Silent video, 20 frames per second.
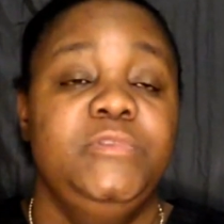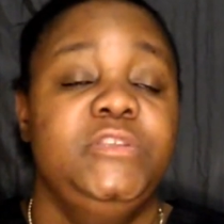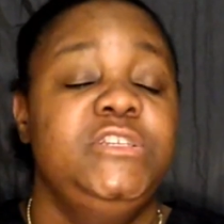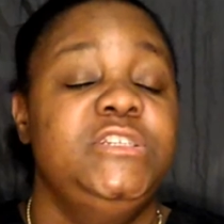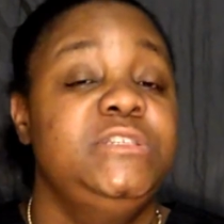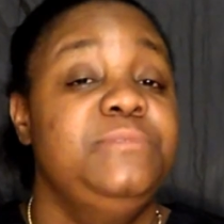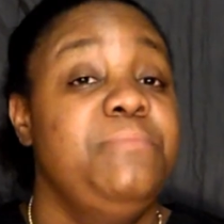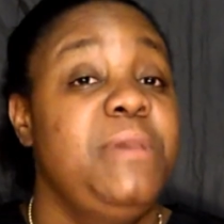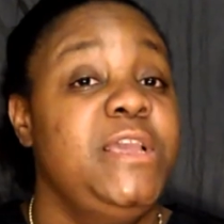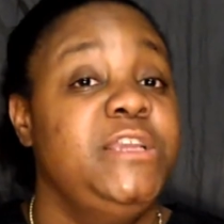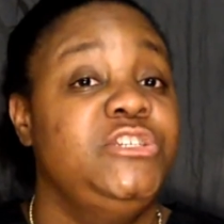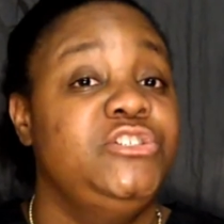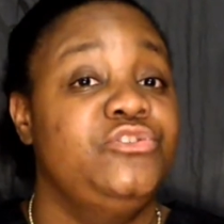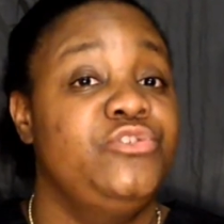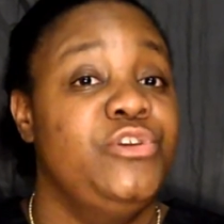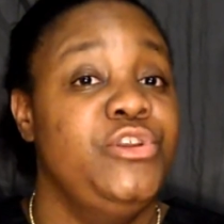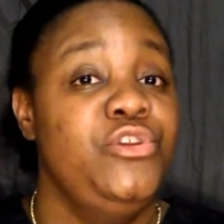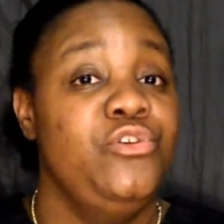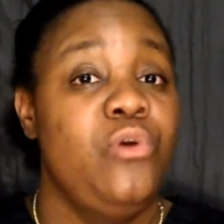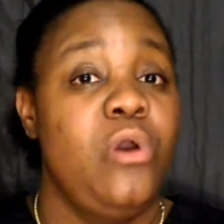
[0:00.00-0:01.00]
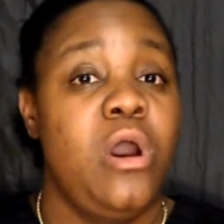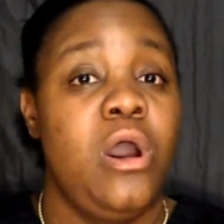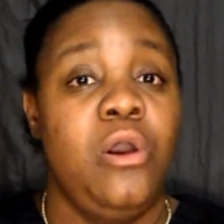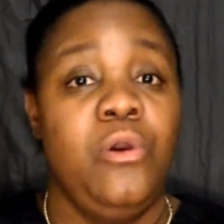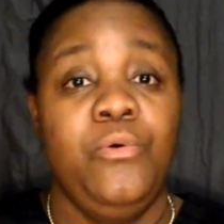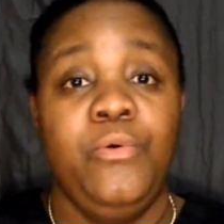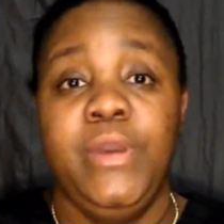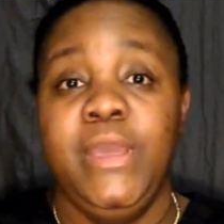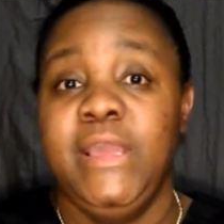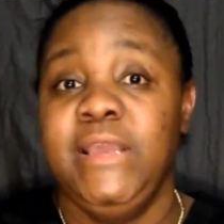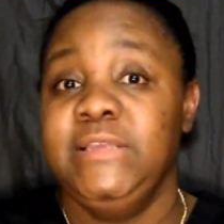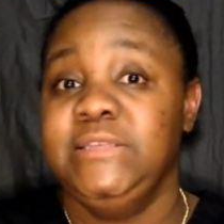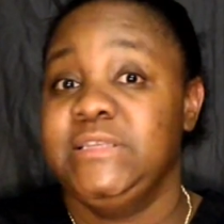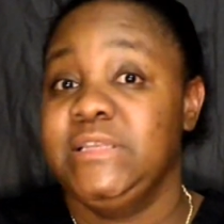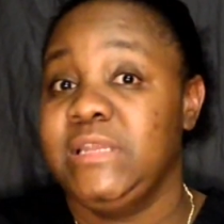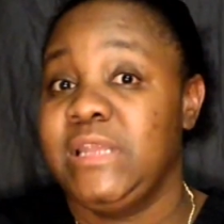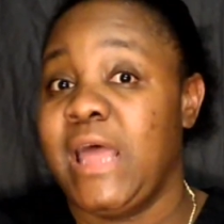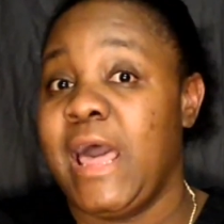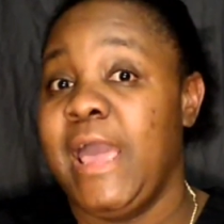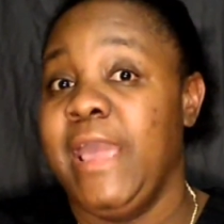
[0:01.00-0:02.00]
Just make sure you always
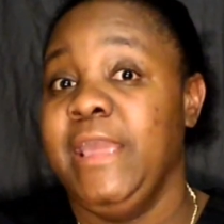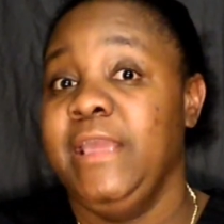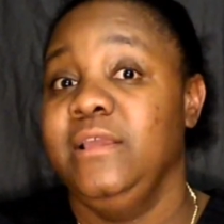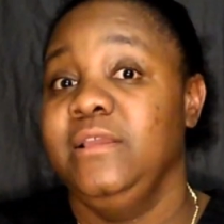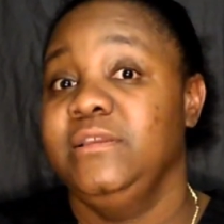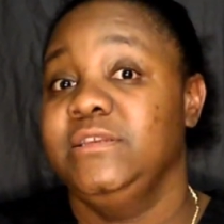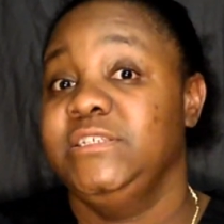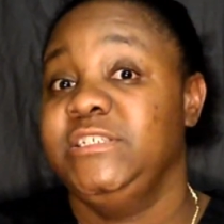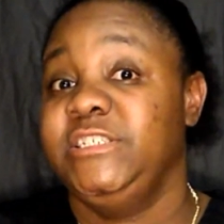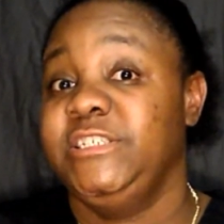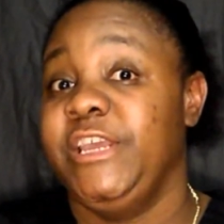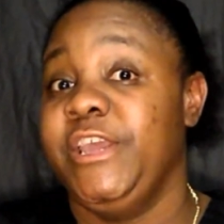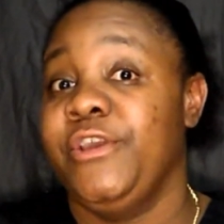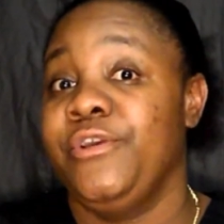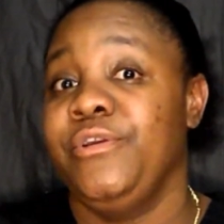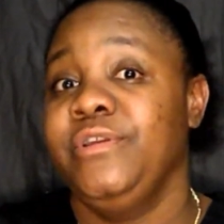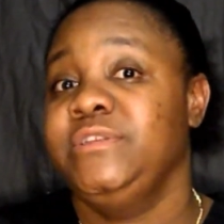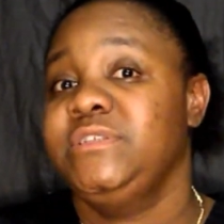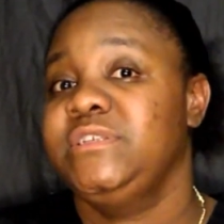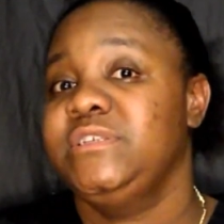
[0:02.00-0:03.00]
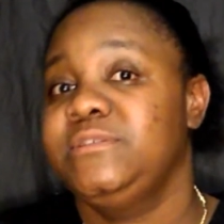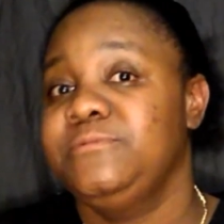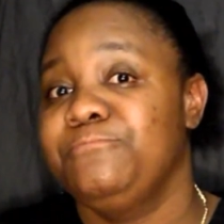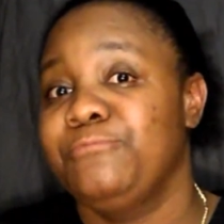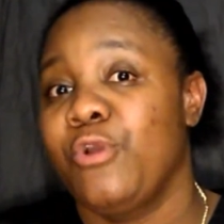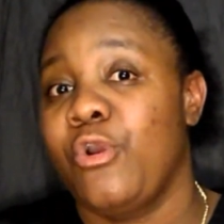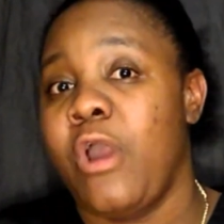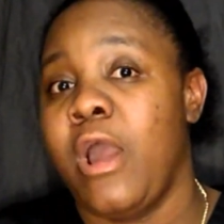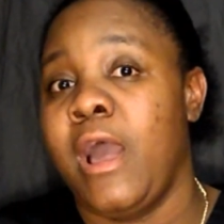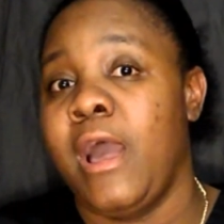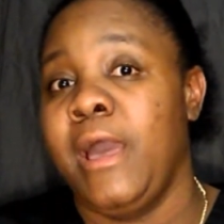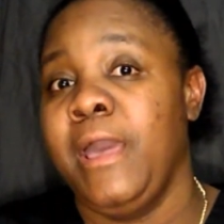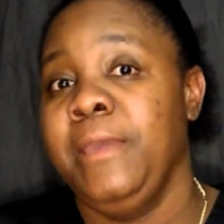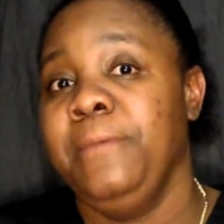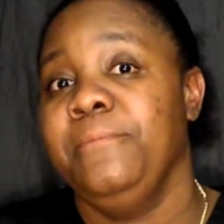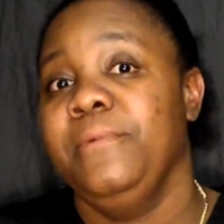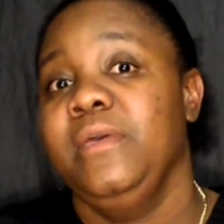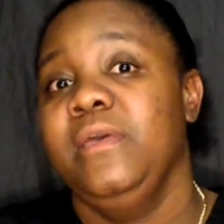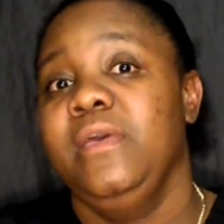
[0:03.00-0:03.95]
like, share, and subscribe.